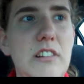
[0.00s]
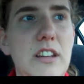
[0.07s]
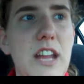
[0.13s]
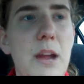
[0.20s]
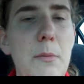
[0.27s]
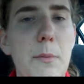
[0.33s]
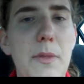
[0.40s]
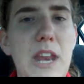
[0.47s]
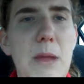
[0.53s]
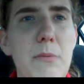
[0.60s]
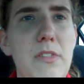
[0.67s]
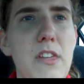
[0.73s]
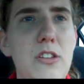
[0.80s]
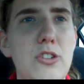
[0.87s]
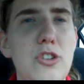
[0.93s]
Can't remember the name
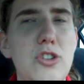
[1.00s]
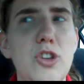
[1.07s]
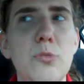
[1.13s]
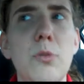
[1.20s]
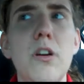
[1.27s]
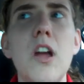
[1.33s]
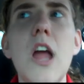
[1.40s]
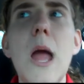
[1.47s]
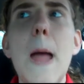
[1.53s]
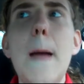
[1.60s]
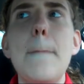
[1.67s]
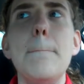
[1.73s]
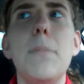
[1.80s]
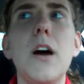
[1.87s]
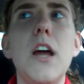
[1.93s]
of the other YouTuber.
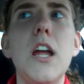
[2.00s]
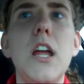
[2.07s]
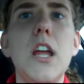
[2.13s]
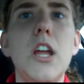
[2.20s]
But,